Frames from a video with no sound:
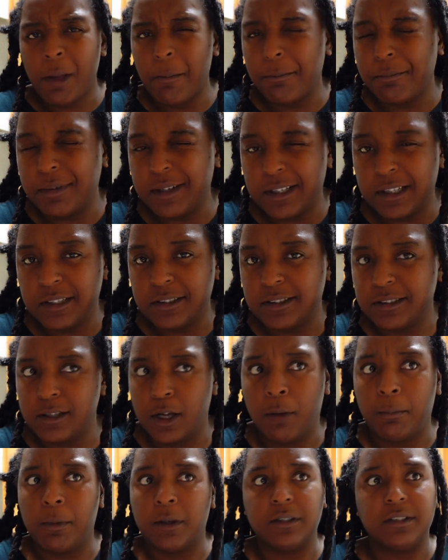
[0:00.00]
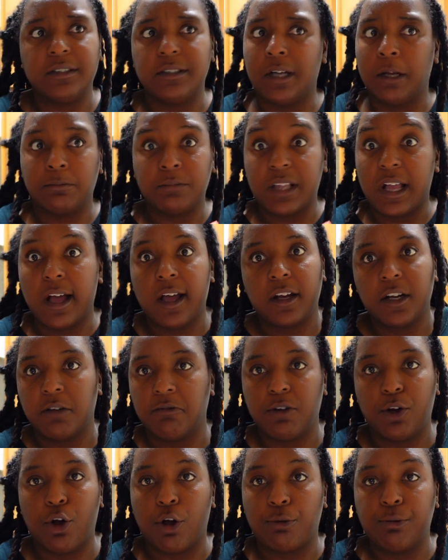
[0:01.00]
but I'm I'm tired of
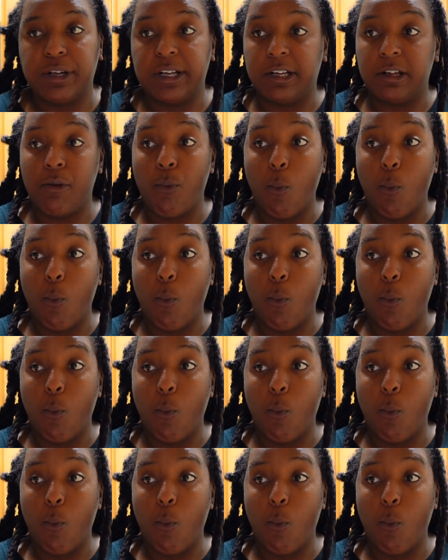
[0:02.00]
it already.